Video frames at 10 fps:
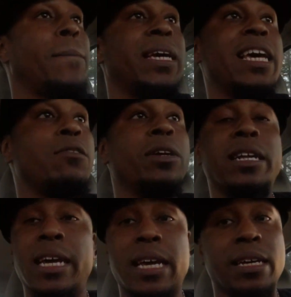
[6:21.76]
it is what
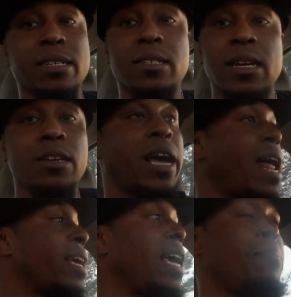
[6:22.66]
it is. You
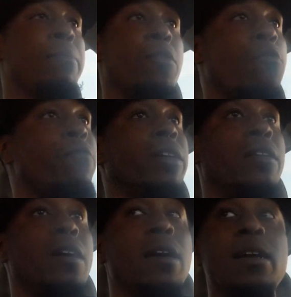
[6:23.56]
got to keep it moving.
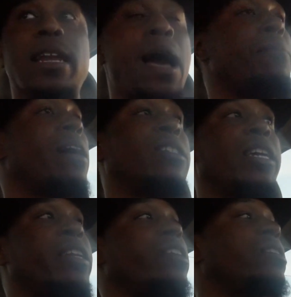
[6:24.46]
Now, I'm not
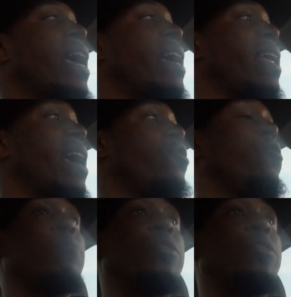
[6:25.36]
sitting here saying that, you know what